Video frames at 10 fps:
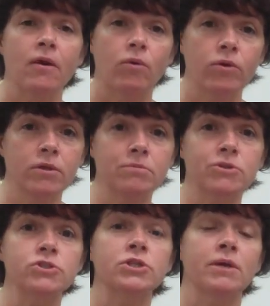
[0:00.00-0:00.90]
Oil
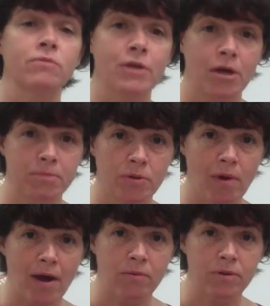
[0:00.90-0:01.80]
immersion I will help you
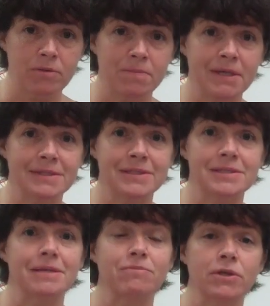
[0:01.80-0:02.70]
out with because it's
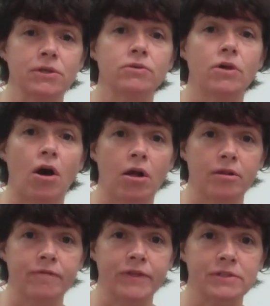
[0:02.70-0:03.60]
something new to all
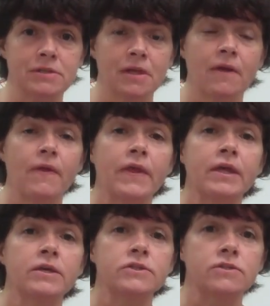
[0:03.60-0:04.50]
of us.
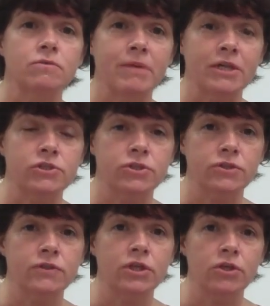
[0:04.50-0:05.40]
So make
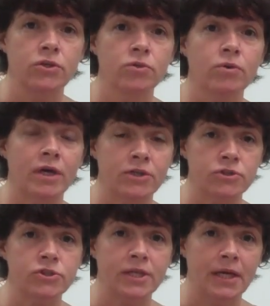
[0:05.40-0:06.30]
sure that you
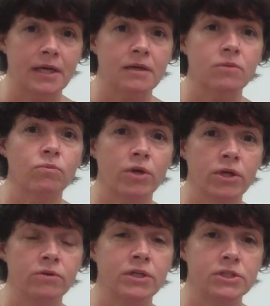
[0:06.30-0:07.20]
understand what
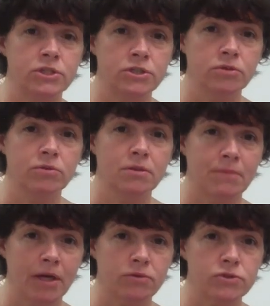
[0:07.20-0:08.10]
you need to do with the
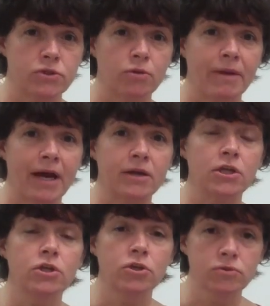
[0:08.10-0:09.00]
microscope, how to
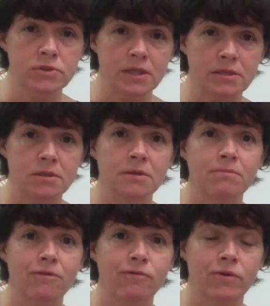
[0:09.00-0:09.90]
use it
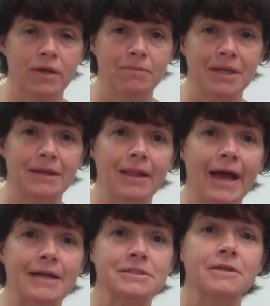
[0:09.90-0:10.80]
before coming to
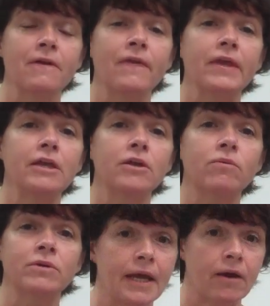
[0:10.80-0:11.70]
class.
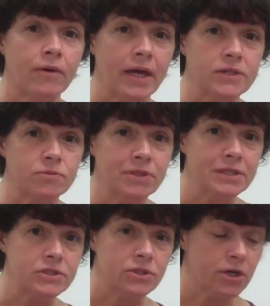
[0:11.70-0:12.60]
Now, as we
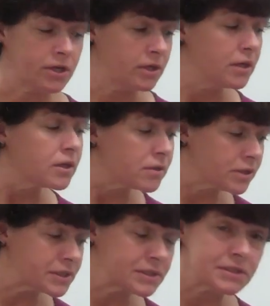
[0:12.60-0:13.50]
get started,
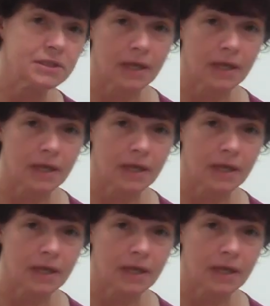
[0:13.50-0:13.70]
let's